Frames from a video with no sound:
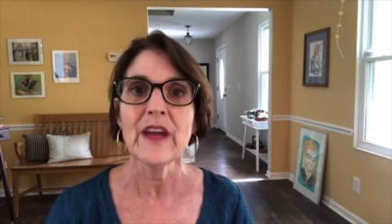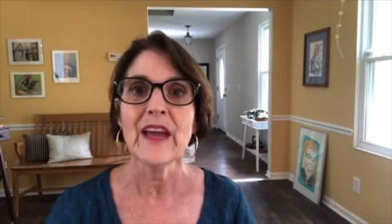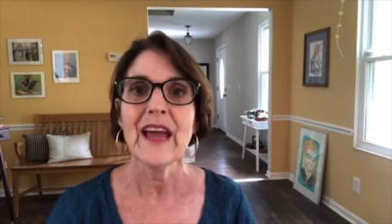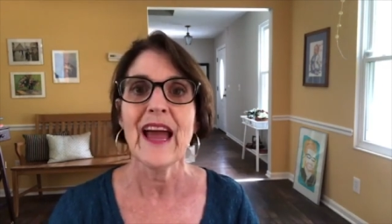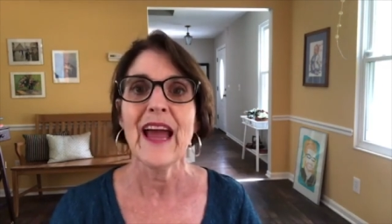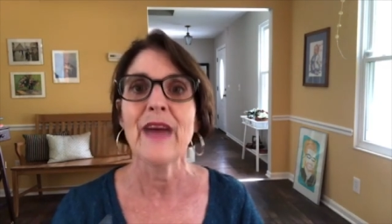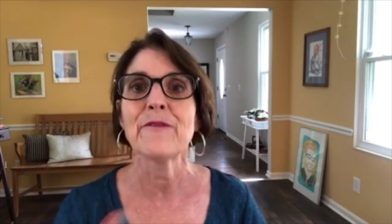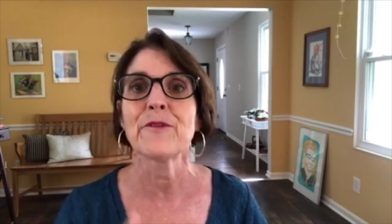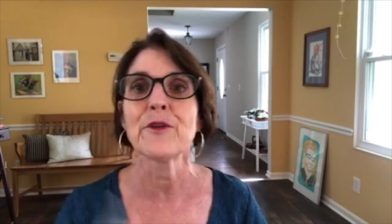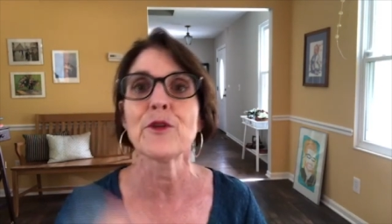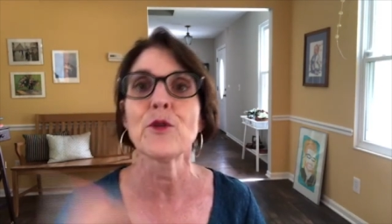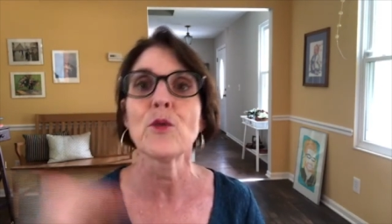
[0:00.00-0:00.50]

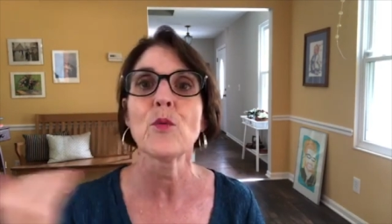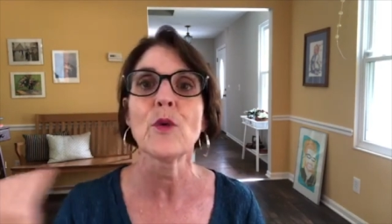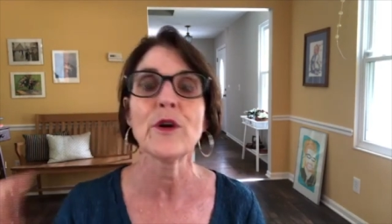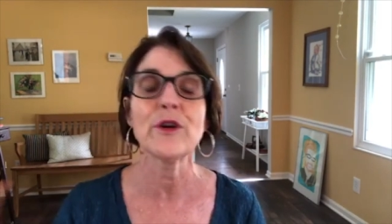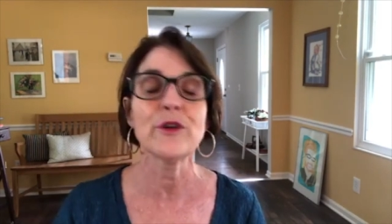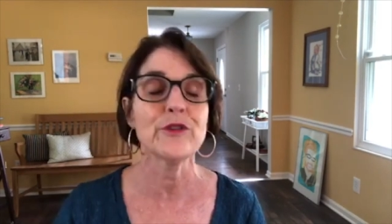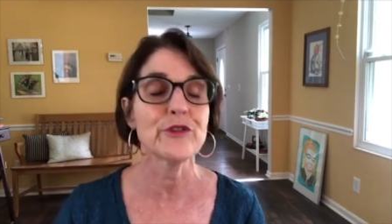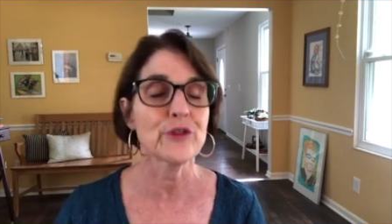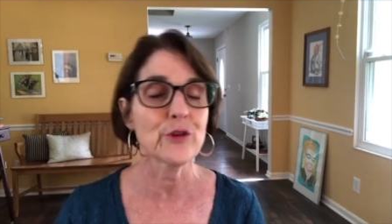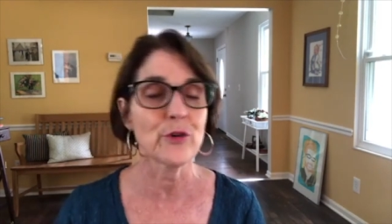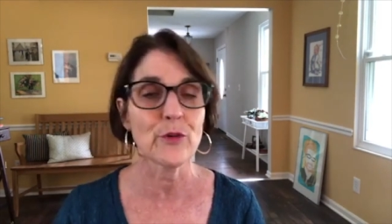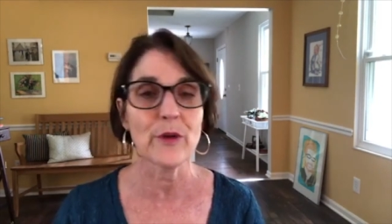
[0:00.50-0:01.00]
And for the one
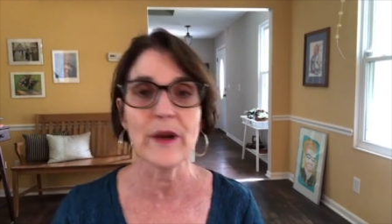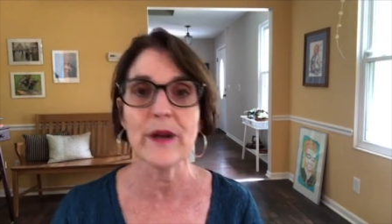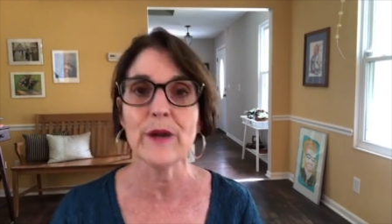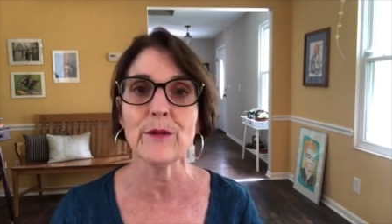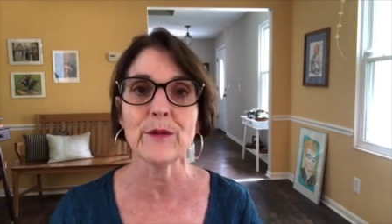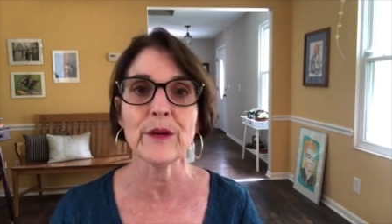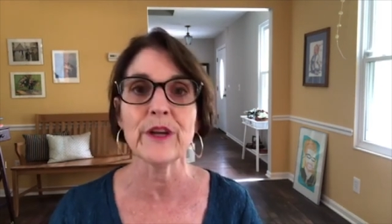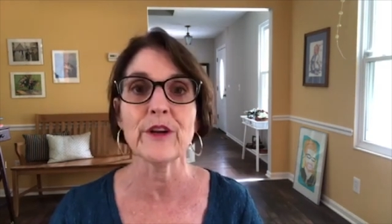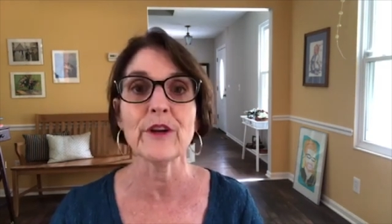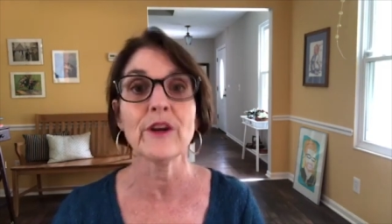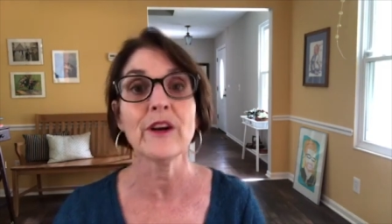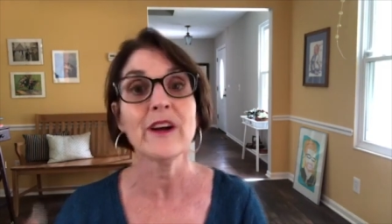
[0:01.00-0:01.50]
who's a great
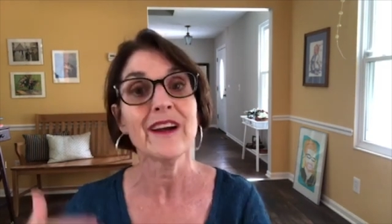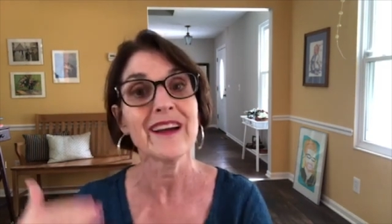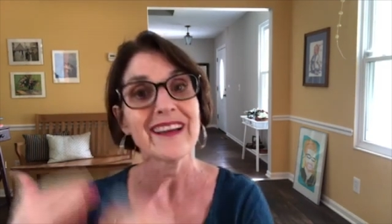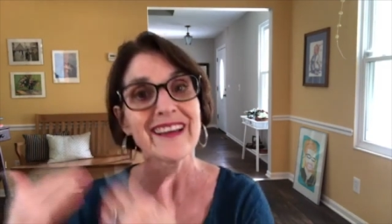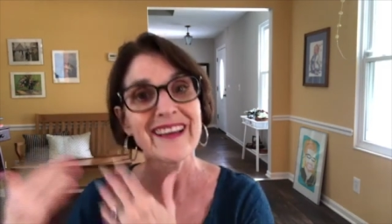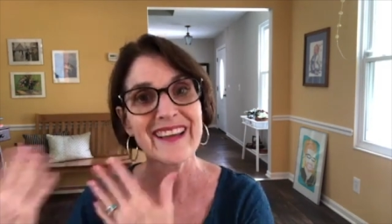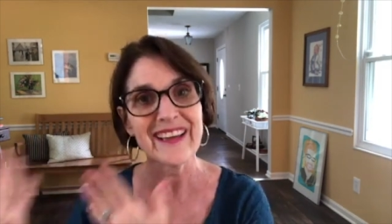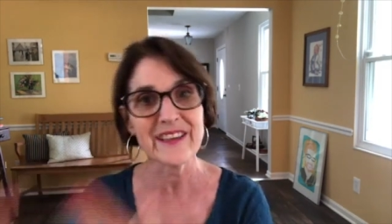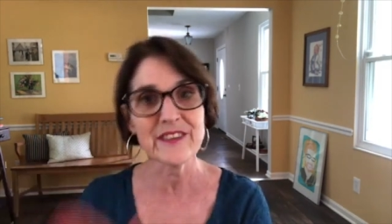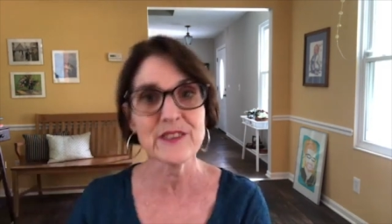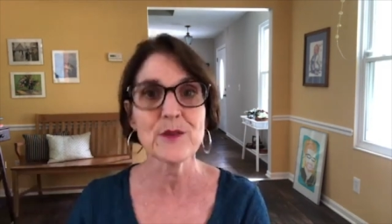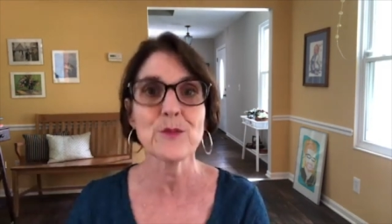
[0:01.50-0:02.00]
reader,
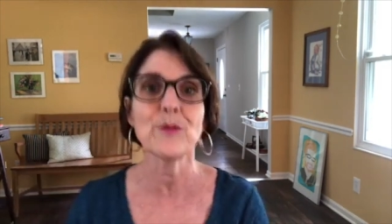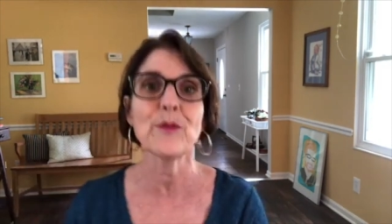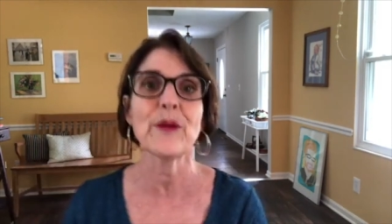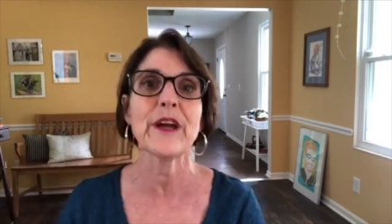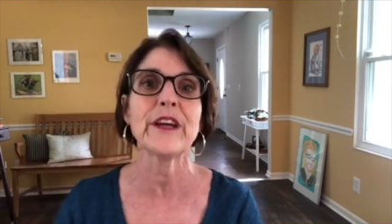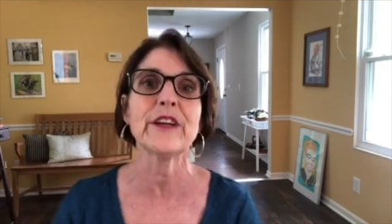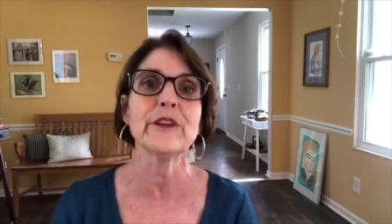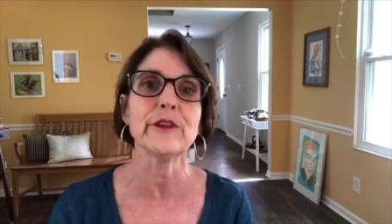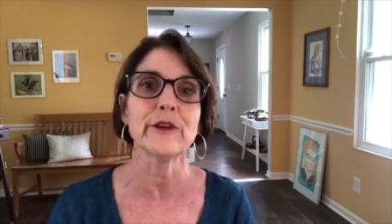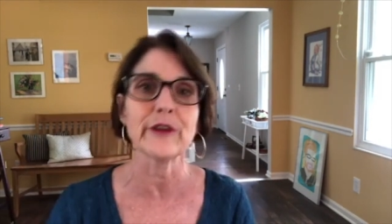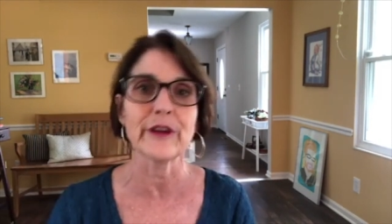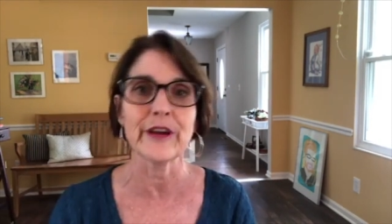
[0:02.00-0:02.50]
get some
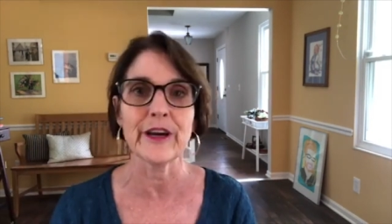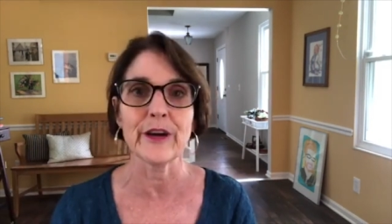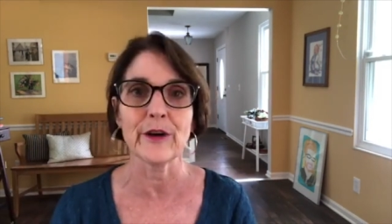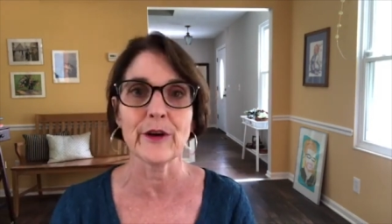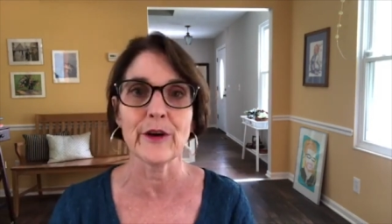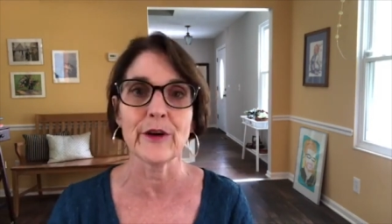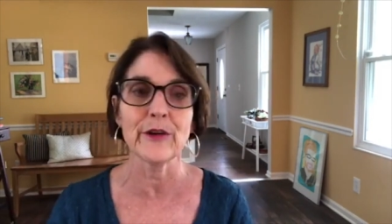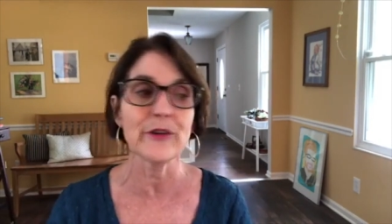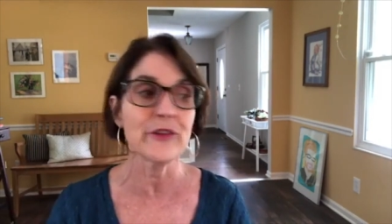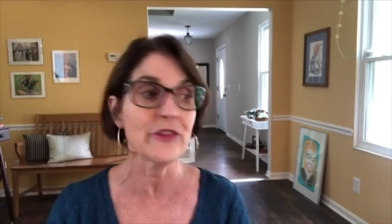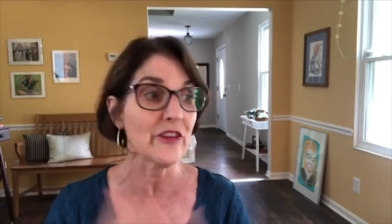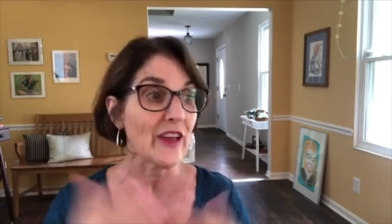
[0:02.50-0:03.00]
regular
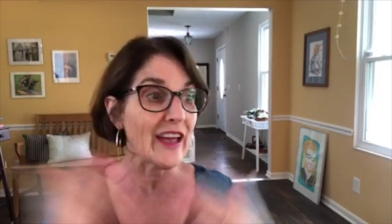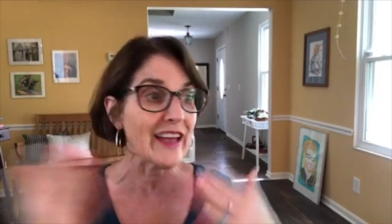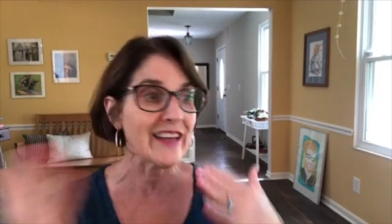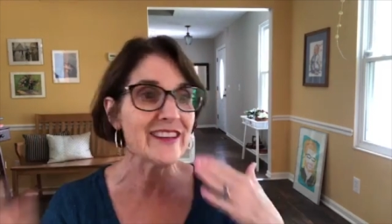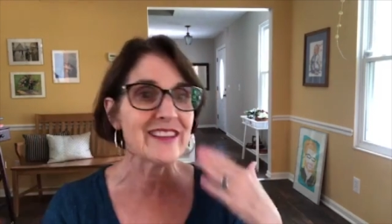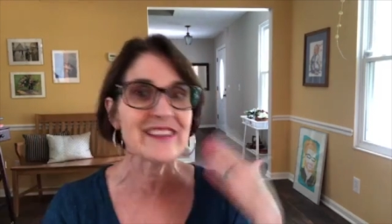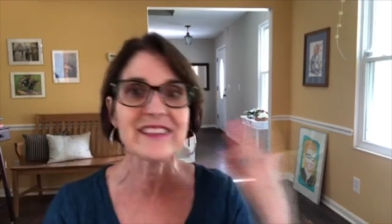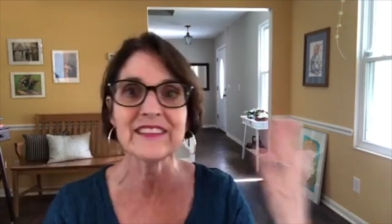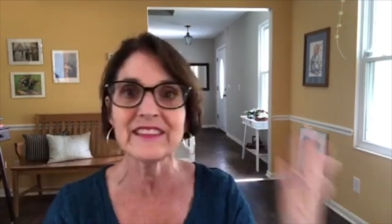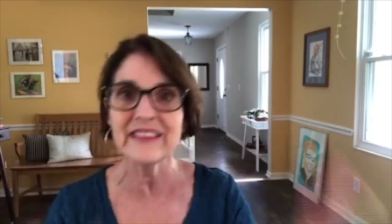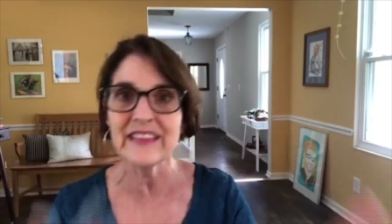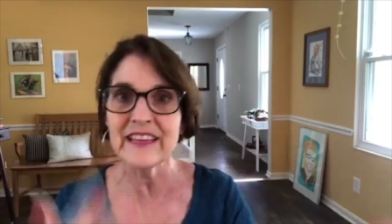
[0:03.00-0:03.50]
arrows and
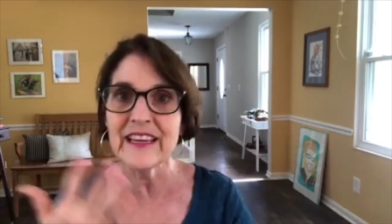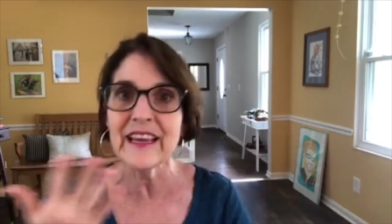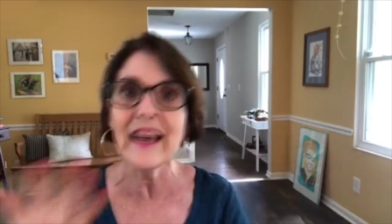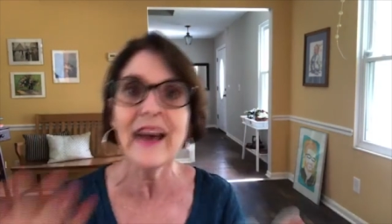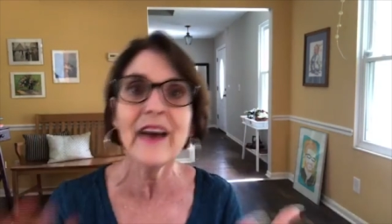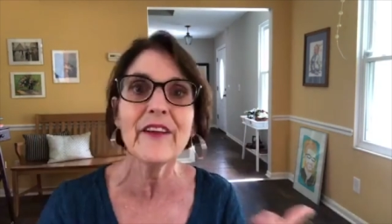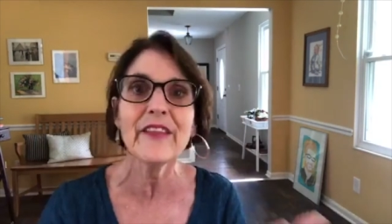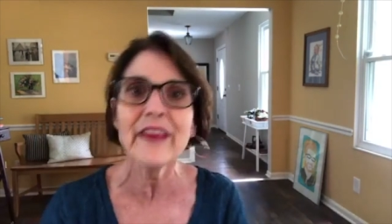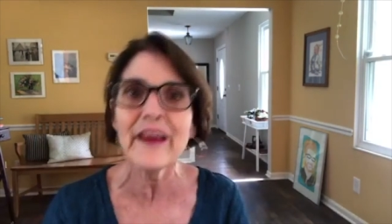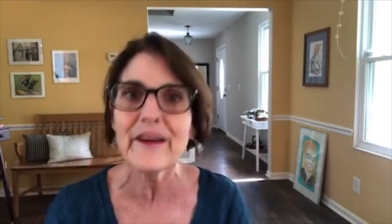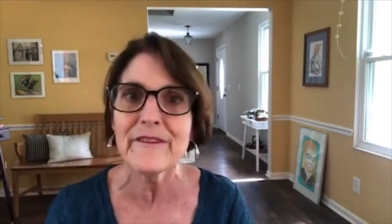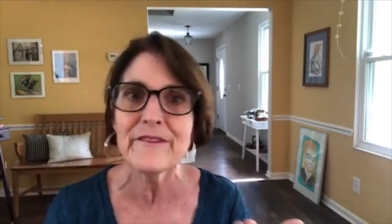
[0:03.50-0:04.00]
see
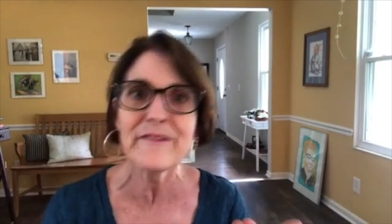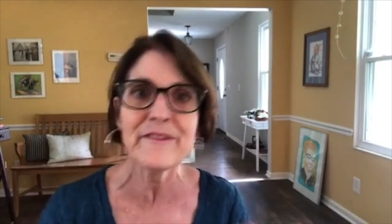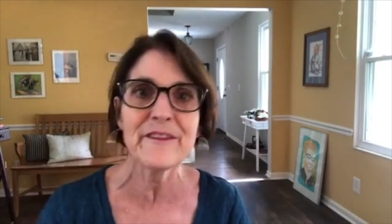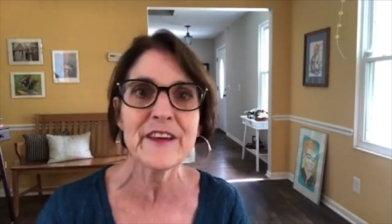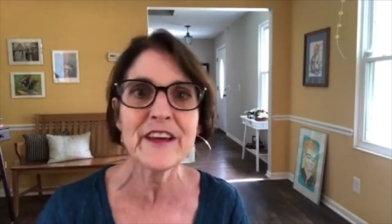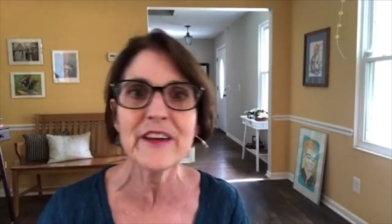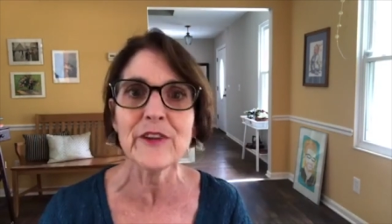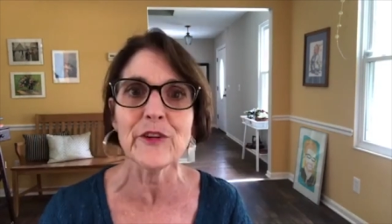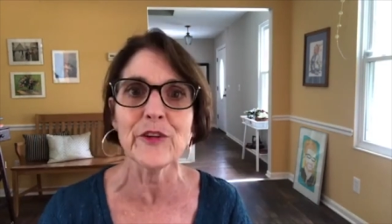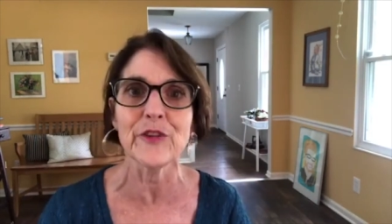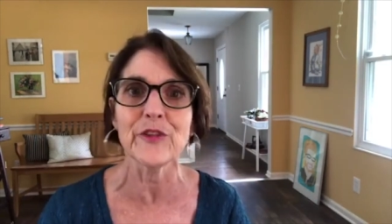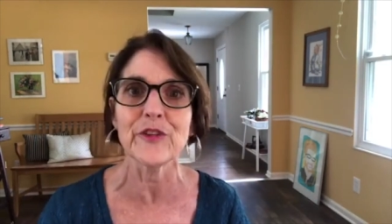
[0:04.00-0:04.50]
how that
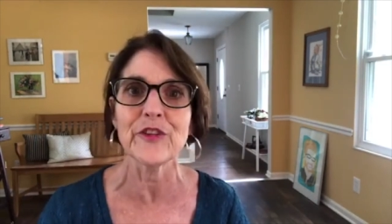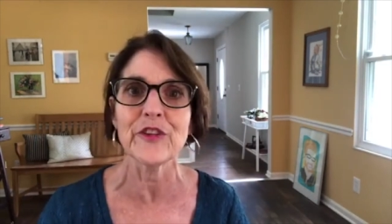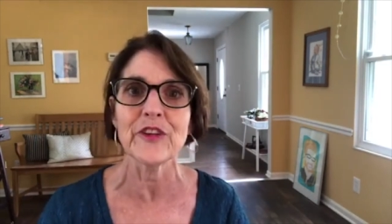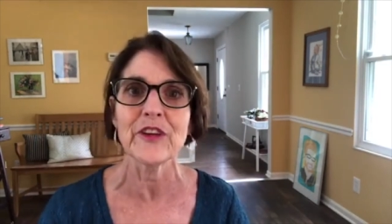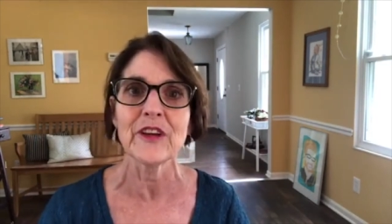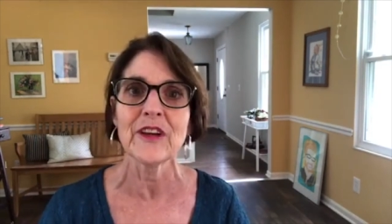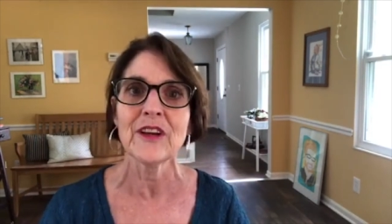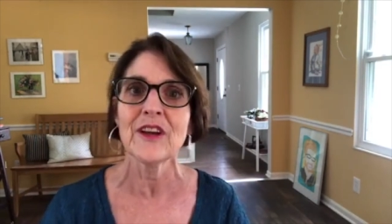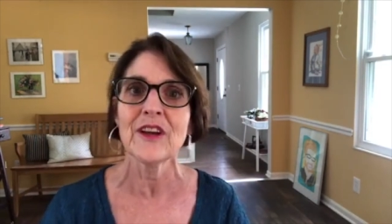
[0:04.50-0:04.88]
feels.